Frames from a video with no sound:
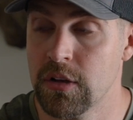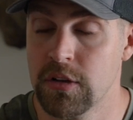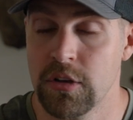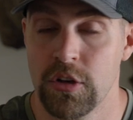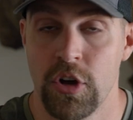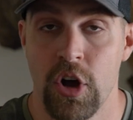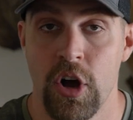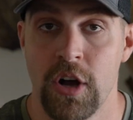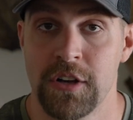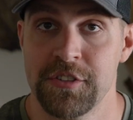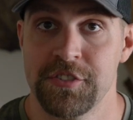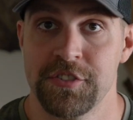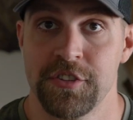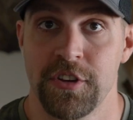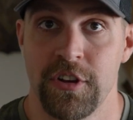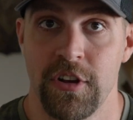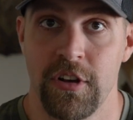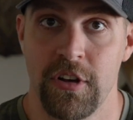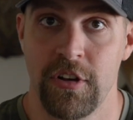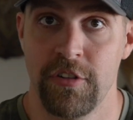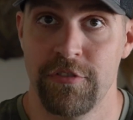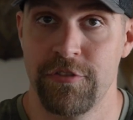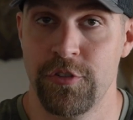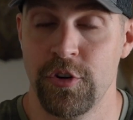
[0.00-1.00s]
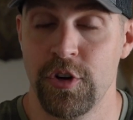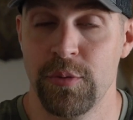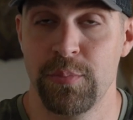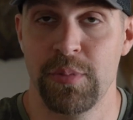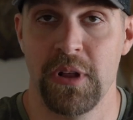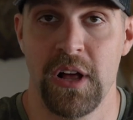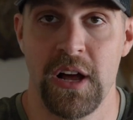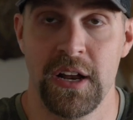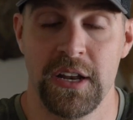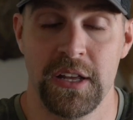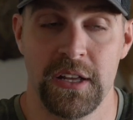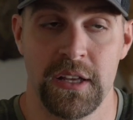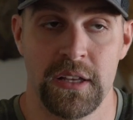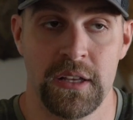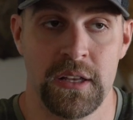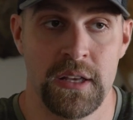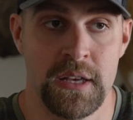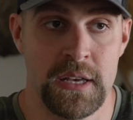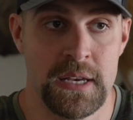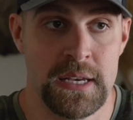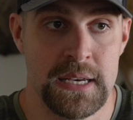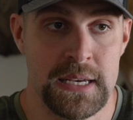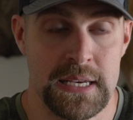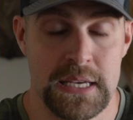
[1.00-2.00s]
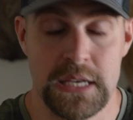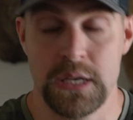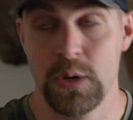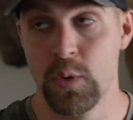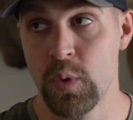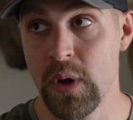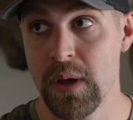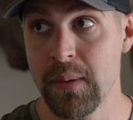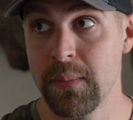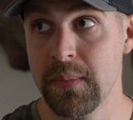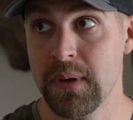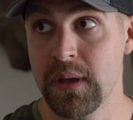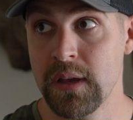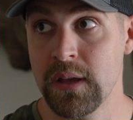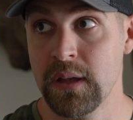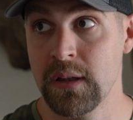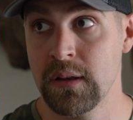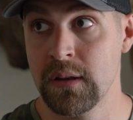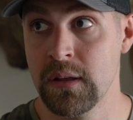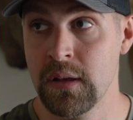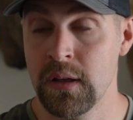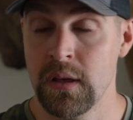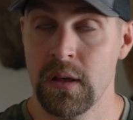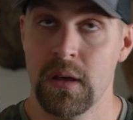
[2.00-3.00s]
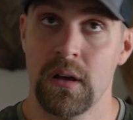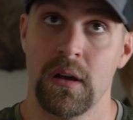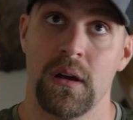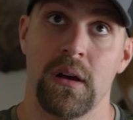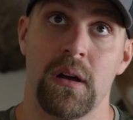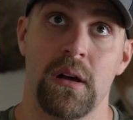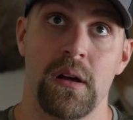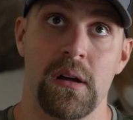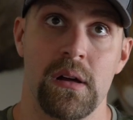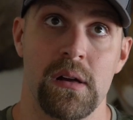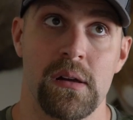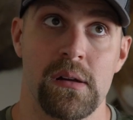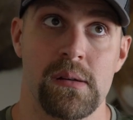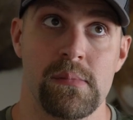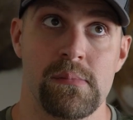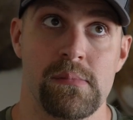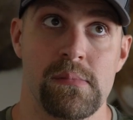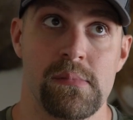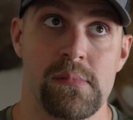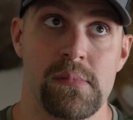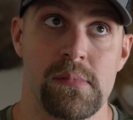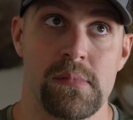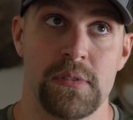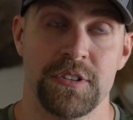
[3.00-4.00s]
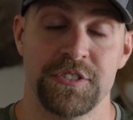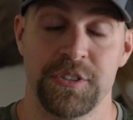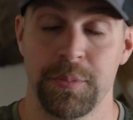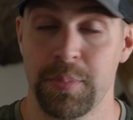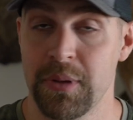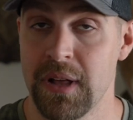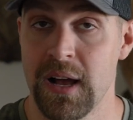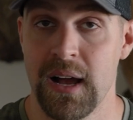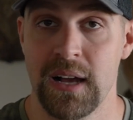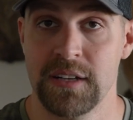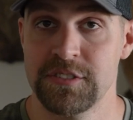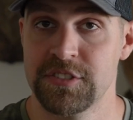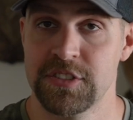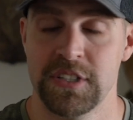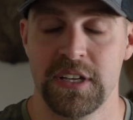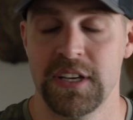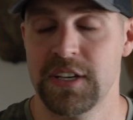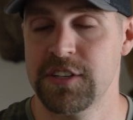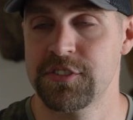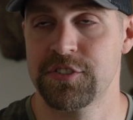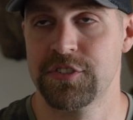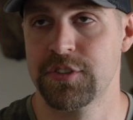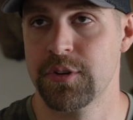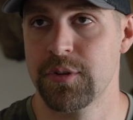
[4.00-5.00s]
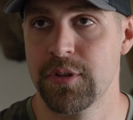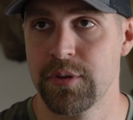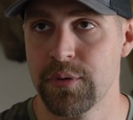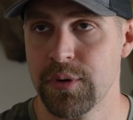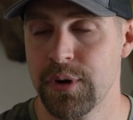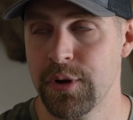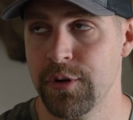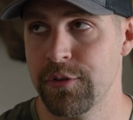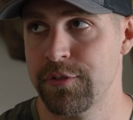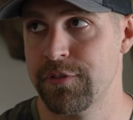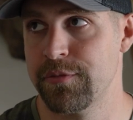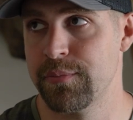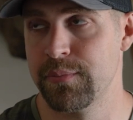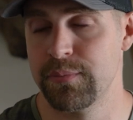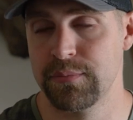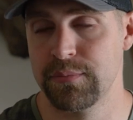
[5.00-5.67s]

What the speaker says: Cost of food plotting equipment, supplies is through the roof.